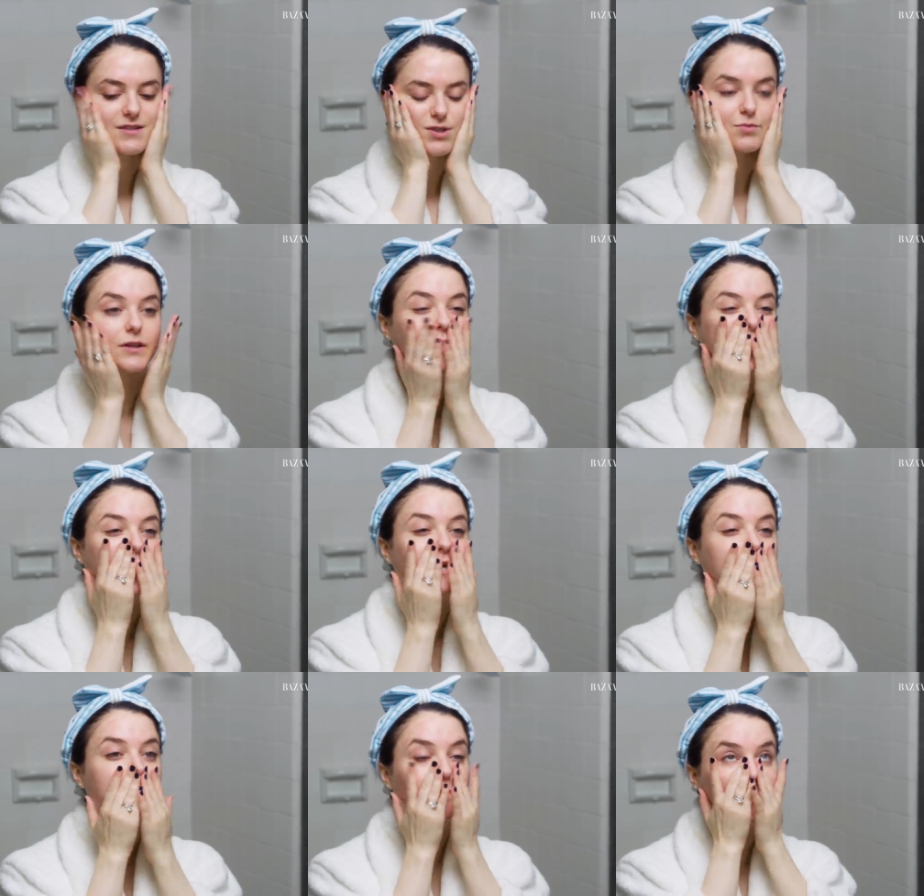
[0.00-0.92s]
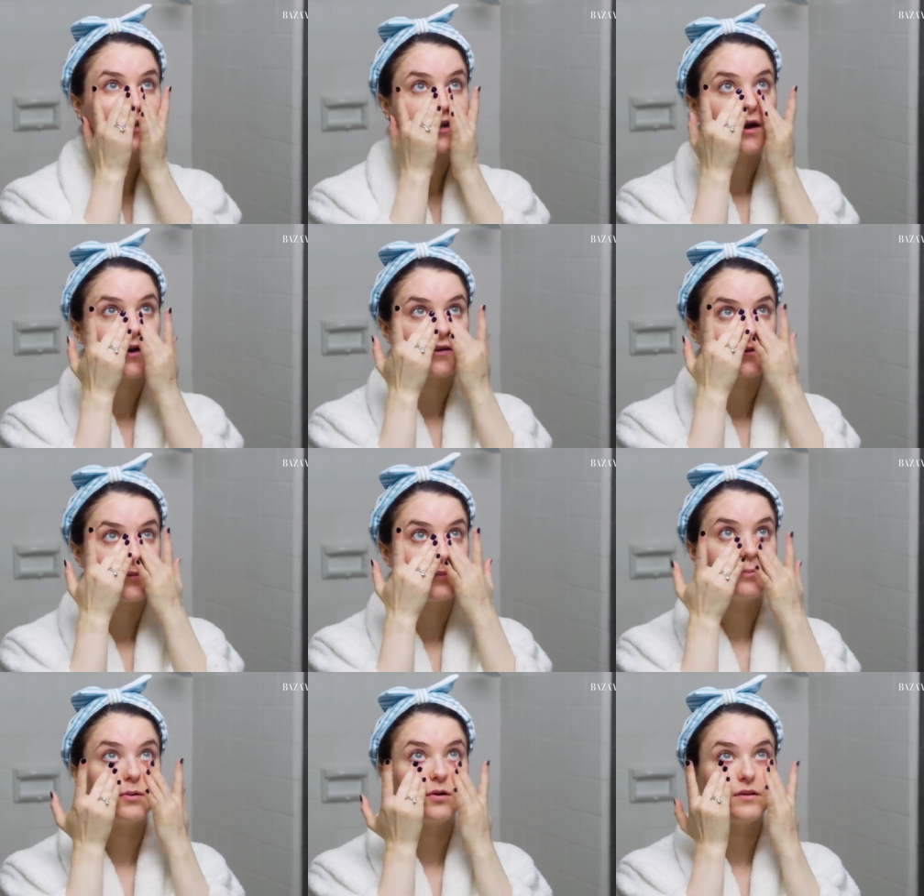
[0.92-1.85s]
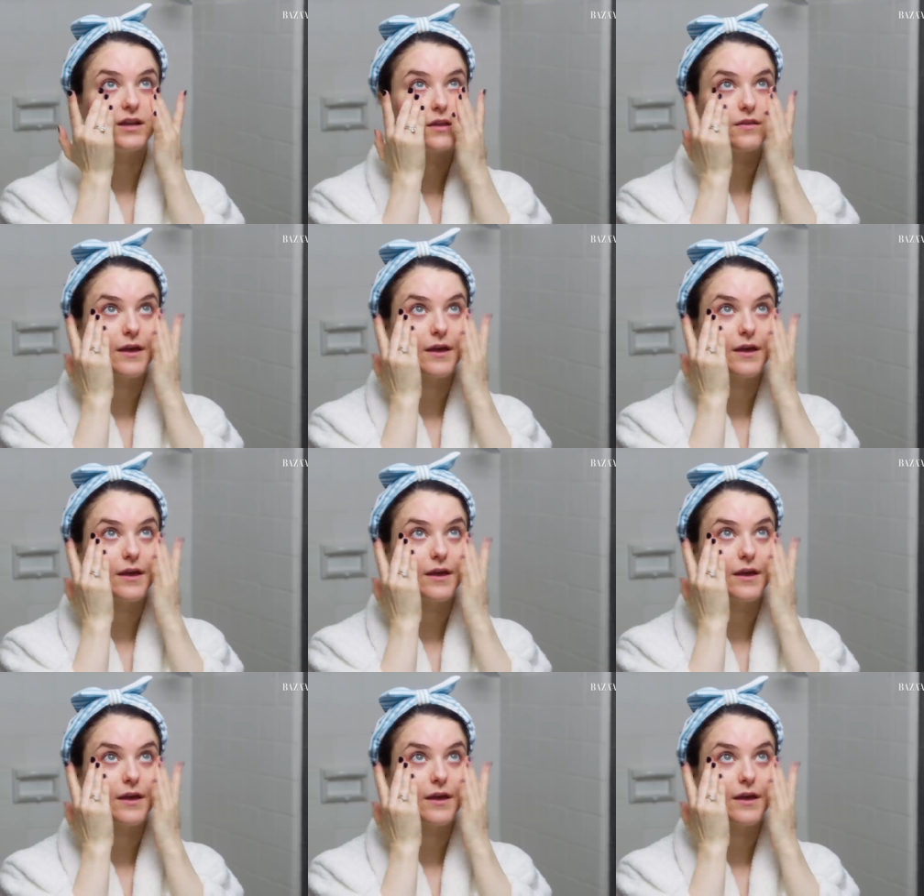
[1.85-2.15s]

it's really good to put it on and pull in